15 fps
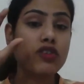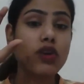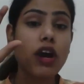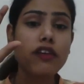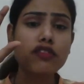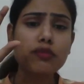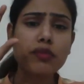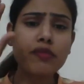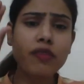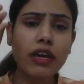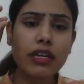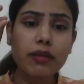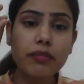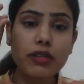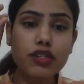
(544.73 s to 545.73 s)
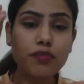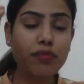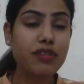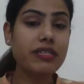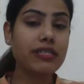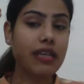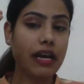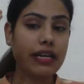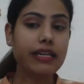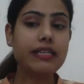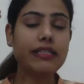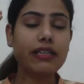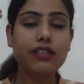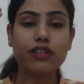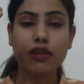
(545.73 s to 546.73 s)
You have to be very much
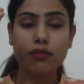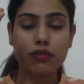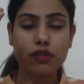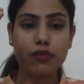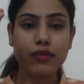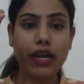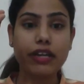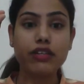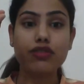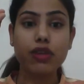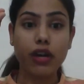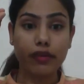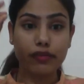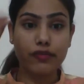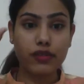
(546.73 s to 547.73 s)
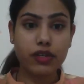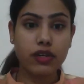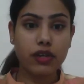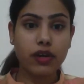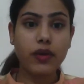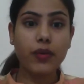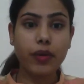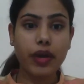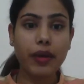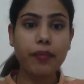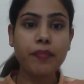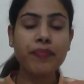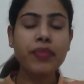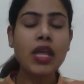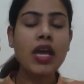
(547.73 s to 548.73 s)
precise in terms of that draft. Okay.